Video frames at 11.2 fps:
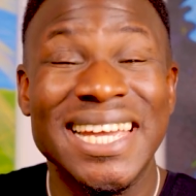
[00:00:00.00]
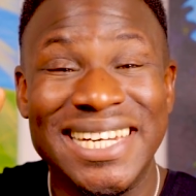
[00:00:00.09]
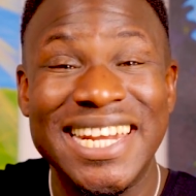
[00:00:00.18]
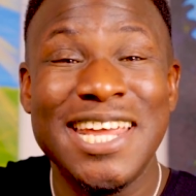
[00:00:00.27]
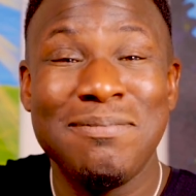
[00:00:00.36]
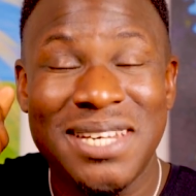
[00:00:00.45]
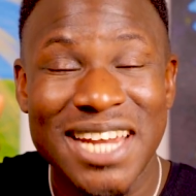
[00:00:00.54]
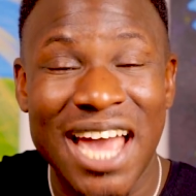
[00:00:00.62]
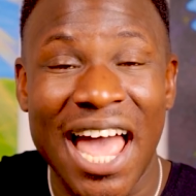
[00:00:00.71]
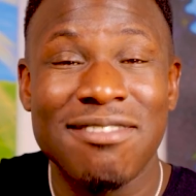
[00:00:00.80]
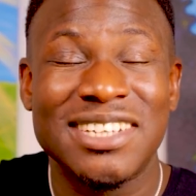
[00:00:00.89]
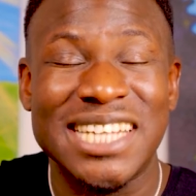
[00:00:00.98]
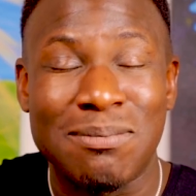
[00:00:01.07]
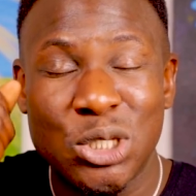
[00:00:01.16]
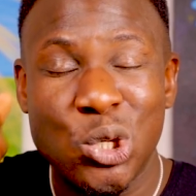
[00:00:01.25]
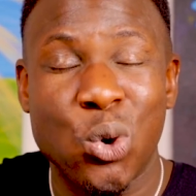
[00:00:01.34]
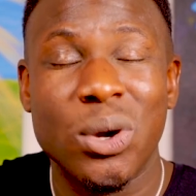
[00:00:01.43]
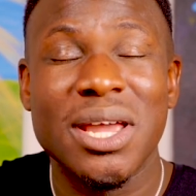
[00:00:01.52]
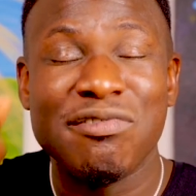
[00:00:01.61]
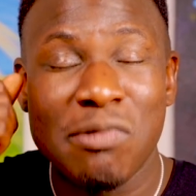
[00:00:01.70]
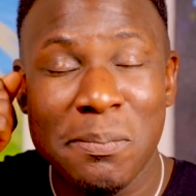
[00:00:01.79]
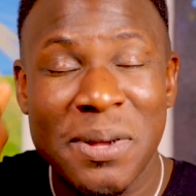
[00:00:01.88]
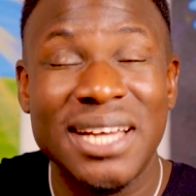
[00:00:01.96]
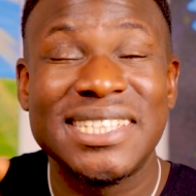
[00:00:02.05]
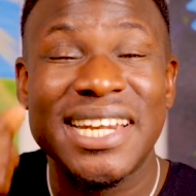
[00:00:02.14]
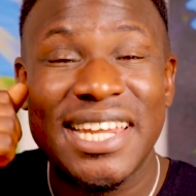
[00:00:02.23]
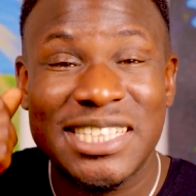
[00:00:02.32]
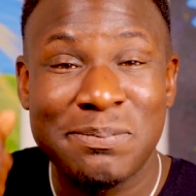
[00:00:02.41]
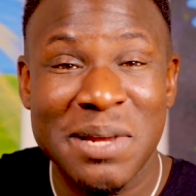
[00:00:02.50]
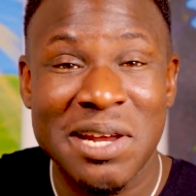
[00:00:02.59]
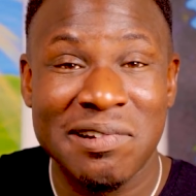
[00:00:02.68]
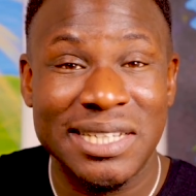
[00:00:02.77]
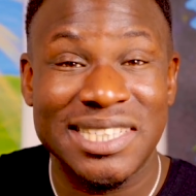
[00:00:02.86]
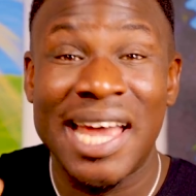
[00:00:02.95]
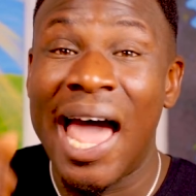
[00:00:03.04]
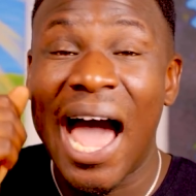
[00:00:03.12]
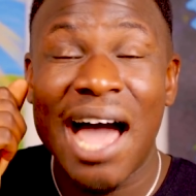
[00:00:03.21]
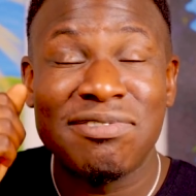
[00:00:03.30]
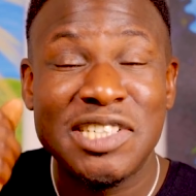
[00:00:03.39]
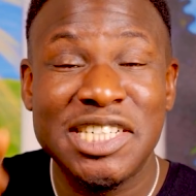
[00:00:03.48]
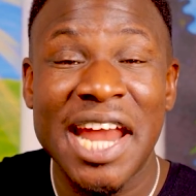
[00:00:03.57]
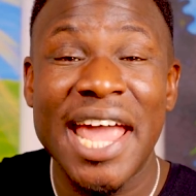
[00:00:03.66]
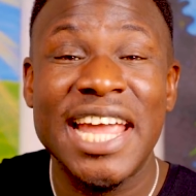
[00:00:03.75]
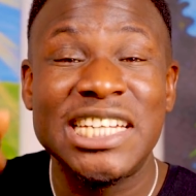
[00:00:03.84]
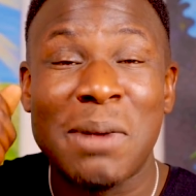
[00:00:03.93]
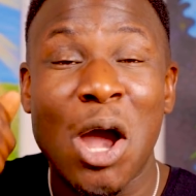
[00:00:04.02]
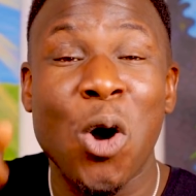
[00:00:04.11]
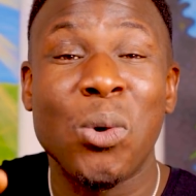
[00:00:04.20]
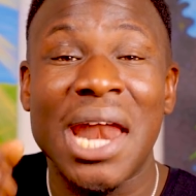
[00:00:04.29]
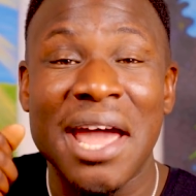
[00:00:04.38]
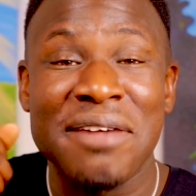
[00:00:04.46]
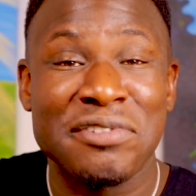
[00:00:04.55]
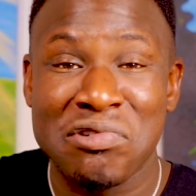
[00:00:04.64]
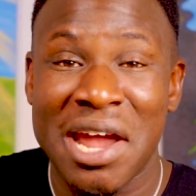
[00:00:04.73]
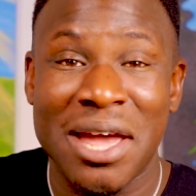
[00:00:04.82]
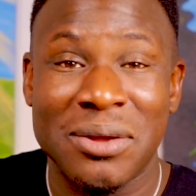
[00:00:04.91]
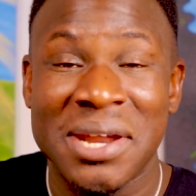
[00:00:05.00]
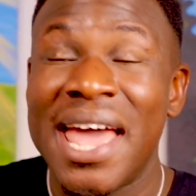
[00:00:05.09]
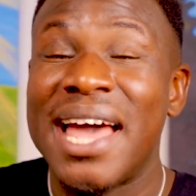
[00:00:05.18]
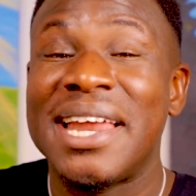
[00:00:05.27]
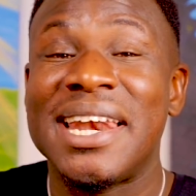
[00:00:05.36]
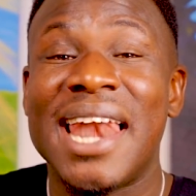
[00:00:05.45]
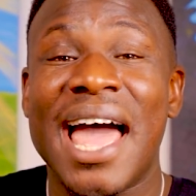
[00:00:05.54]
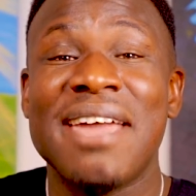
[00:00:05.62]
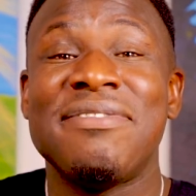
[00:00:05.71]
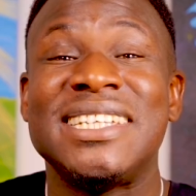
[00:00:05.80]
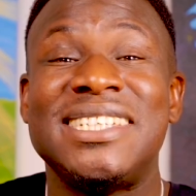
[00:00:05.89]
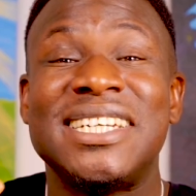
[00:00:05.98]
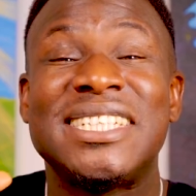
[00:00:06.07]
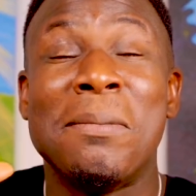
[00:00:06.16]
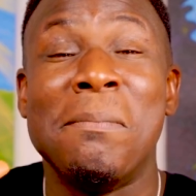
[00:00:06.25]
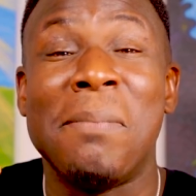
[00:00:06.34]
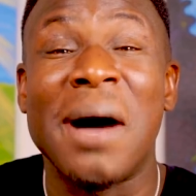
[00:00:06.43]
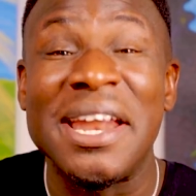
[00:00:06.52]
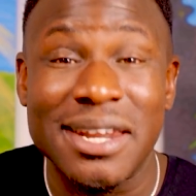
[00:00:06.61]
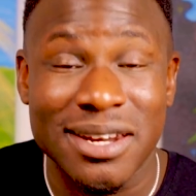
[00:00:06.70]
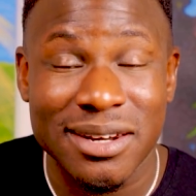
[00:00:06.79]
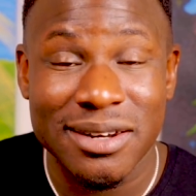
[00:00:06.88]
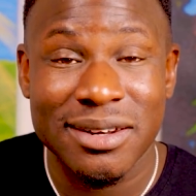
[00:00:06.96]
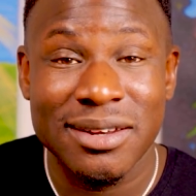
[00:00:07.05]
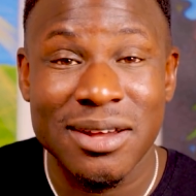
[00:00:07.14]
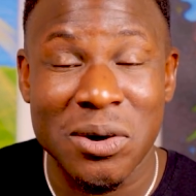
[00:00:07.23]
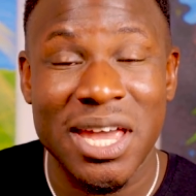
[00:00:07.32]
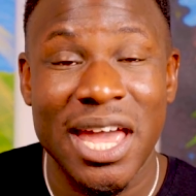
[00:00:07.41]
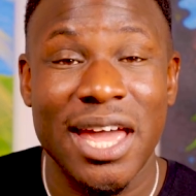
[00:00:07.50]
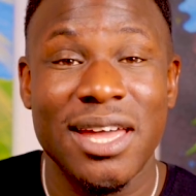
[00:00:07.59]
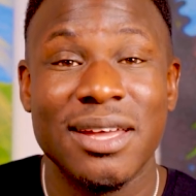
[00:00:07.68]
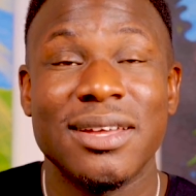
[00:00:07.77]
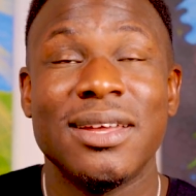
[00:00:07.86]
Deep divers, I'm talking from personal experience. I've changed my whole life around and life is just abundant. Okay.